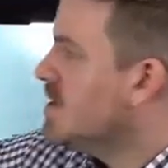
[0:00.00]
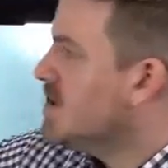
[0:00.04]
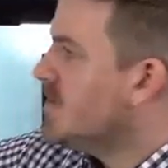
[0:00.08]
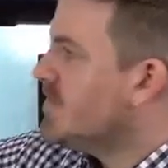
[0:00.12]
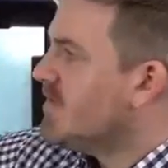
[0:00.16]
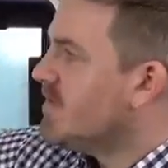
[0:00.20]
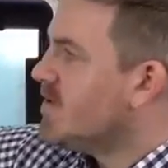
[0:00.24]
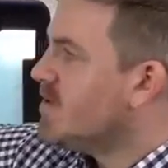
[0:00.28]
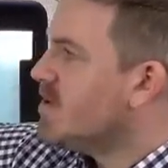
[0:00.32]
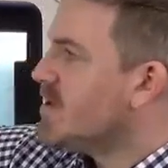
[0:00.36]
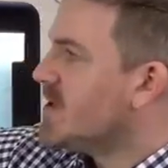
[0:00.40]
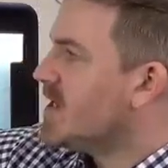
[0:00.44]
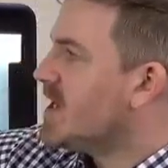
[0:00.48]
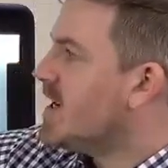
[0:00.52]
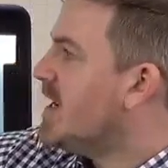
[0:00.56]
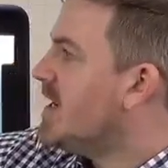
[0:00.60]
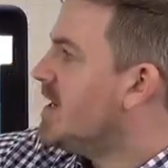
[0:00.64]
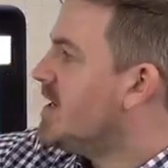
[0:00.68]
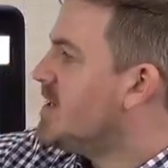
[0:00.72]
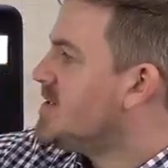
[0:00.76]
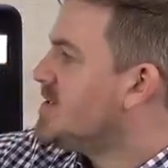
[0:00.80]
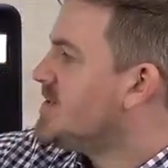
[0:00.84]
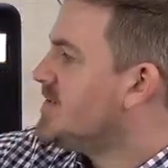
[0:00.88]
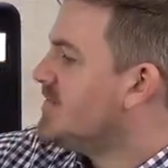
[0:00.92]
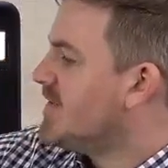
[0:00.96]
If you go into
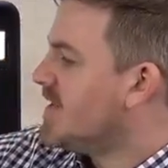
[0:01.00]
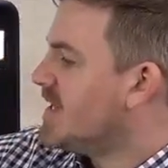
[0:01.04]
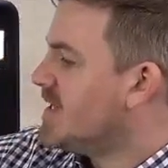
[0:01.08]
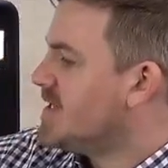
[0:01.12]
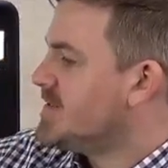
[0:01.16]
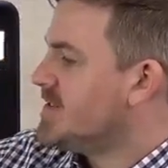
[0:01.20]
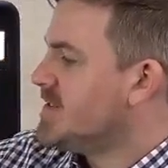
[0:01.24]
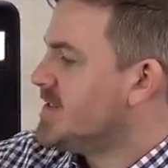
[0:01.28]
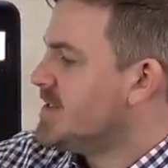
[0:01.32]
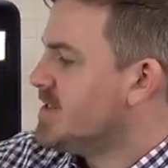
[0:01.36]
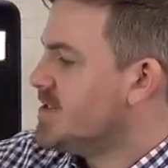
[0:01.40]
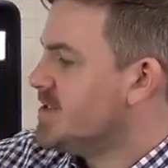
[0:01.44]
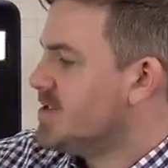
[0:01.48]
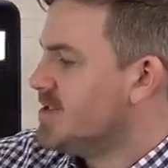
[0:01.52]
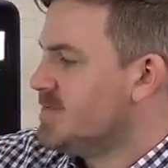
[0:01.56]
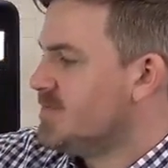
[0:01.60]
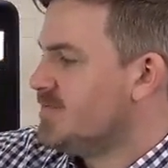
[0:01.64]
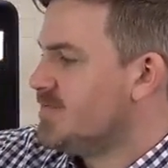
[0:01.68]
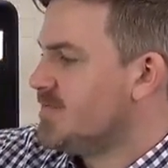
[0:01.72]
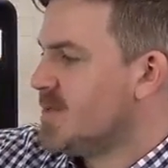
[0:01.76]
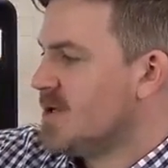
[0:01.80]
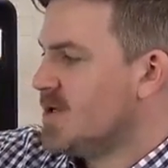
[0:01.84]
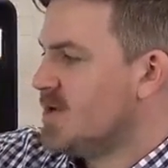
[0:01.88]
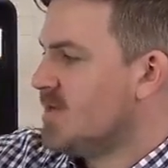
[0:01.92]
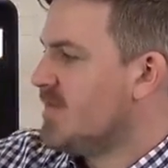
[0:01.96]
IELTS Advantage,
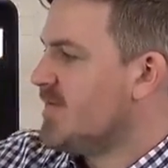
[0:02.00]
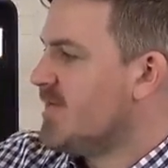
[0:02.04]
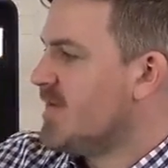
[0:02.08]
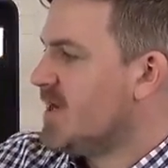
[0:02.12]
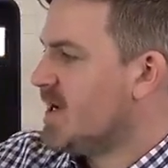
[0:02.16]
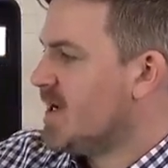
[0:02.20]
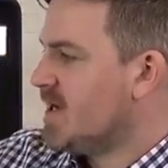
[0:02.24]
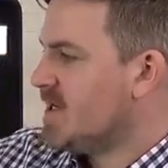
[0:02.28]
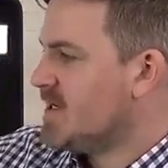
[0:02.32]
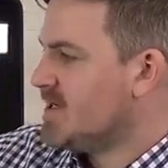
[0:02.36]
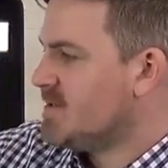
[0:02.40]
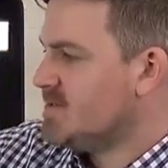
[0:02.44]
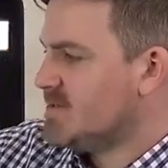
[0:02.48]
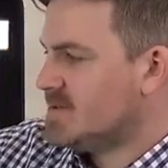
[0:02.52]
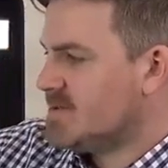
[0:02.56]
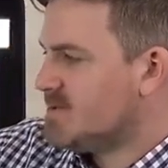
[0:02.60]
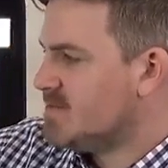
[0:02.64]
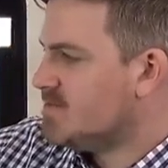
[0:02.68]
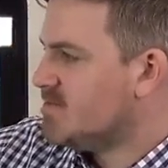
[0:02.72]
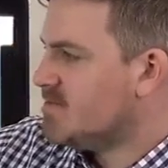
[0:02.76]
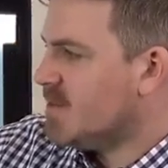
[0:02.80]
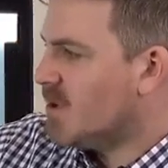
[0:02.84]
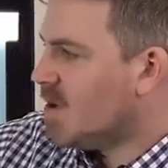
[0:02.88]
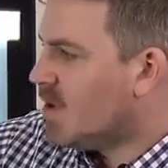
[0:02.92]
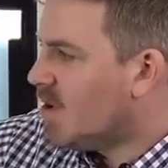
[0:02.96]
you'll find
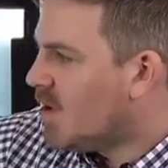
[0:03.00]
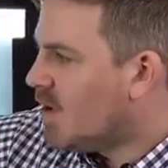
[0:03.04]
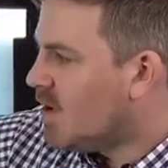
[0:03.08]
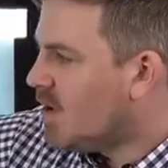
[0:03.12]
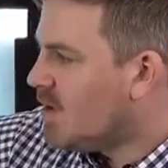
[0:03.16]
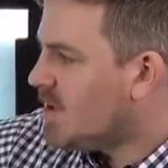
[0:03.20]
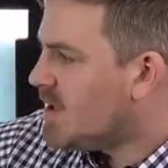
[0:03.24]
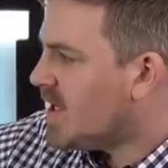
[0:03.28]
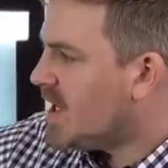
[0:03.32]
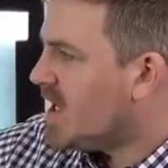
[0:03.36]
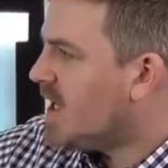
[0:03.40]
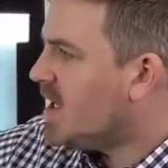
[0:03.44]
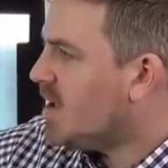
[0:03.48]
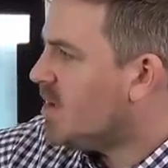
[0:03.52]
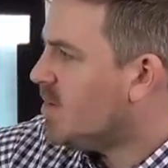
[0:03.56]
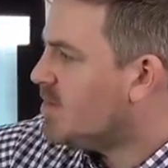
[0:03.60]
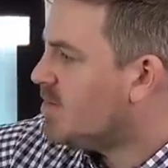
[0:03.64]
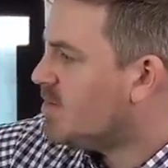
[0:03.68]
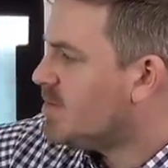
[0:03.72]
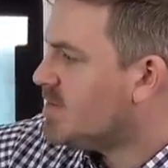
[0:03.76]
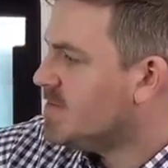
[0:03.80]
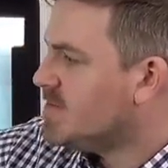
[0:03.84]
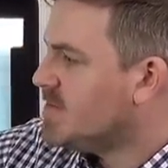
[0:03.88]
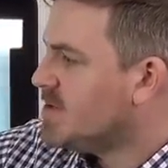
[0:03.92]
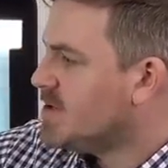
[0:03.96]
all the
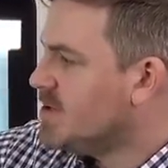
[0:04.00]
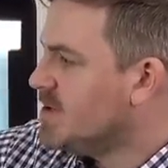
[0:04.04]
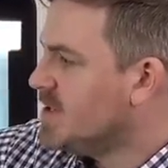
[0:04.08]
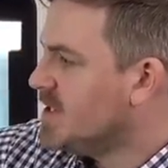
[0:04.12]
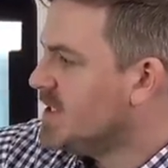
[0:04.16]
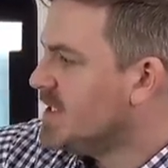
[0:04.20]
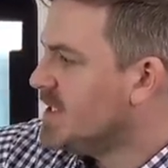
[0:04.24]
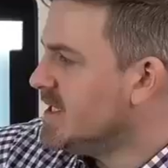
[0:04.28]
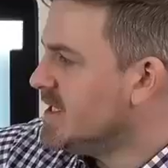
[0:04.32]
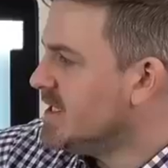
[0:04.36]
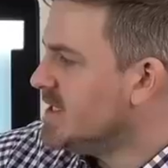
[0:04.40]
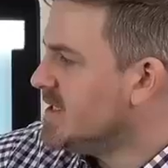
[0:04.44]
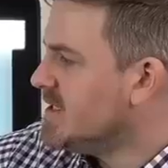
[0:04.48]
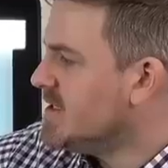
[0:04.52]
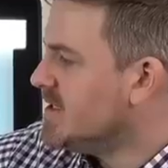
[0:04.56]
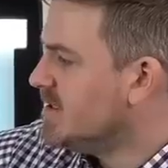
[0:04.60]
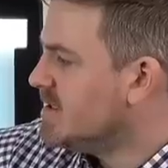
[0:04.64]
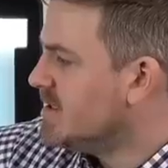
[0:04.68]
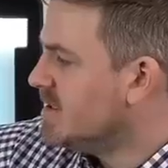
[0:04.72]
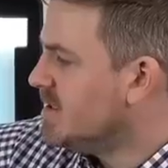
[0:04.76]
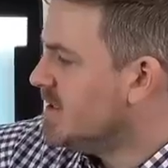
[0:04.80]
help you need,